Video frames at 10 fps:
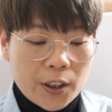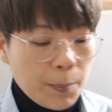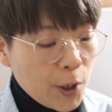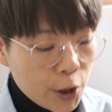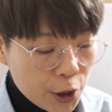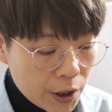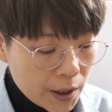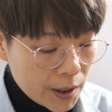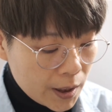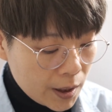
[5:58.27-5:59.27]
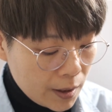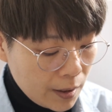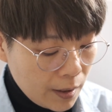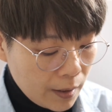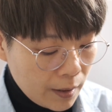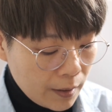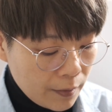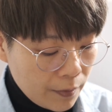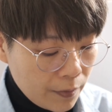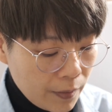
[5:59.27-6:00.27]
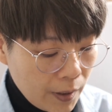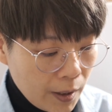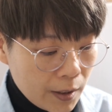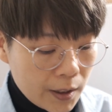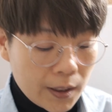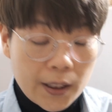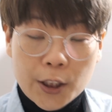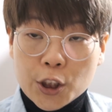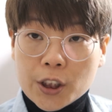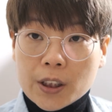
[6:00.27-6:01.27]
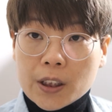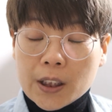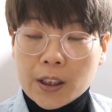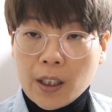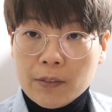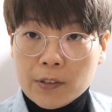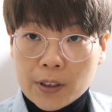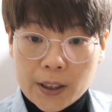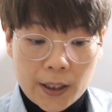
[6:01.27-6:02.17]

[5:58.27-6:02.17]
purchase of the stationery novelty